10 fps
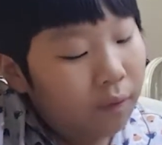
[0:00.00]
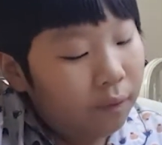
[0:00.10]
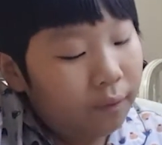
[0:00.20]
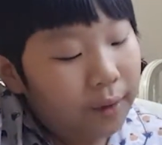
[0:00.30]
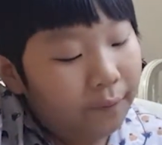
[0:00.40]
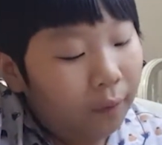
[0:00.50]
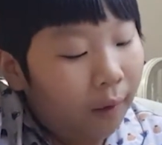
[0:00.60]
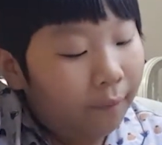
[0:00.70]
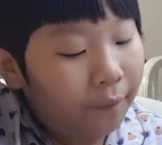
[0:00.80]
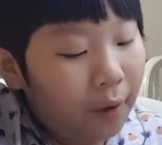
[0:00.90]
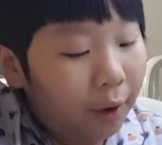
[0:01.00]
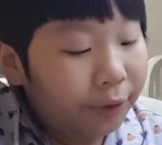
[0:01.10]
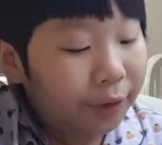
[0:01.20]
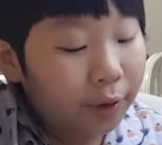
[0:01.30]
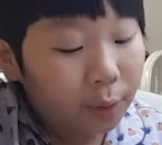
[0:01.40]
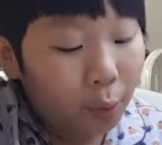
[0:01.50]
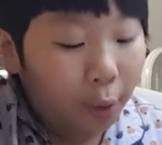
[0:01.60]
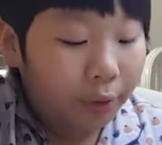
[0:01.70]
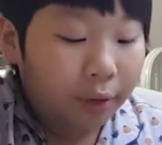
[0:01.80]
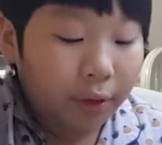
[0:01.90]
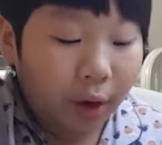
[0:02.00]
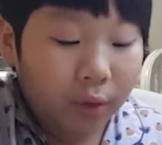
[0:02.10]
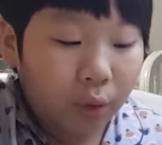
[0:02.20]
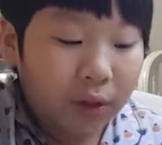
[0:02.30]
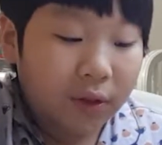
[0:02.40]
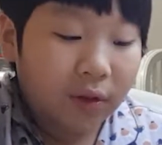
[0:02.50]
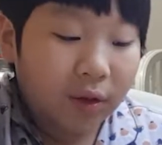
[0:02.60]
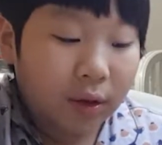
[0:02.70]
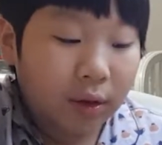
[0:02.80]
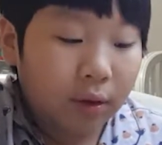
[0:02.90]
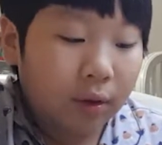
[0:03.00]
we have another word starts with D.